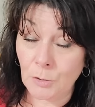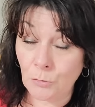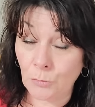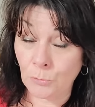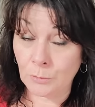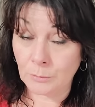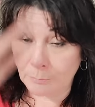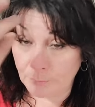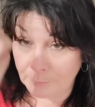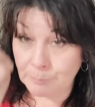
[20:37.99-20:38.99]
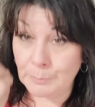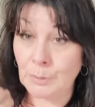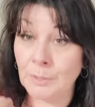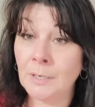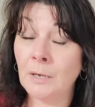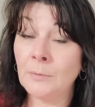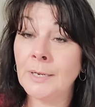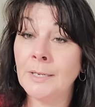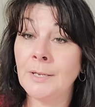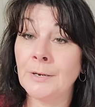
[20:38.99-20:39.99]
Pull it all
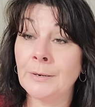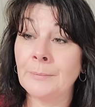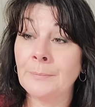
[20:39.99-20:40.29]
right here.